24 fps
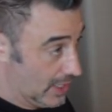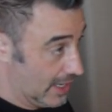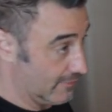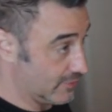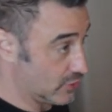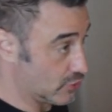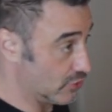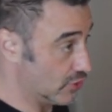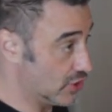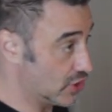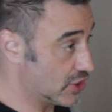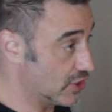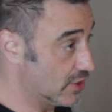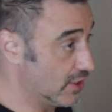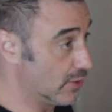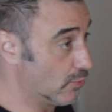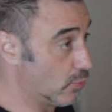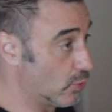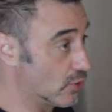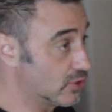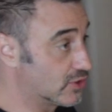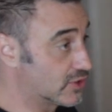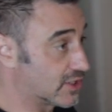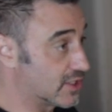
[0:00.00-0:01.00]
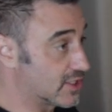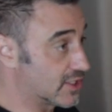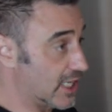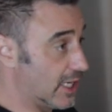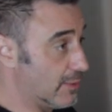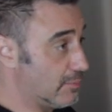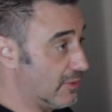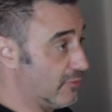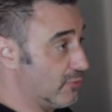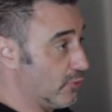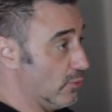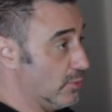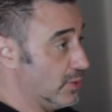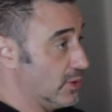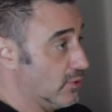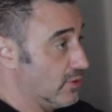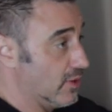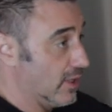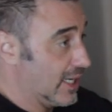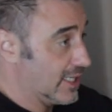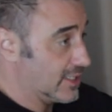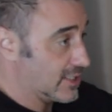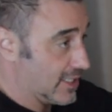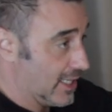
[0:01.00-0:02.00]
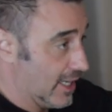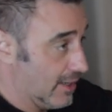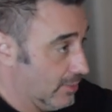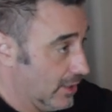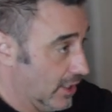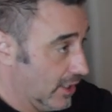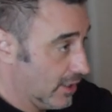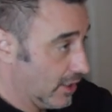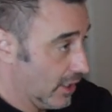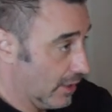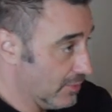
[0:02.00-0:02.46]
have traditionally words to say before we do the last step. Yeah.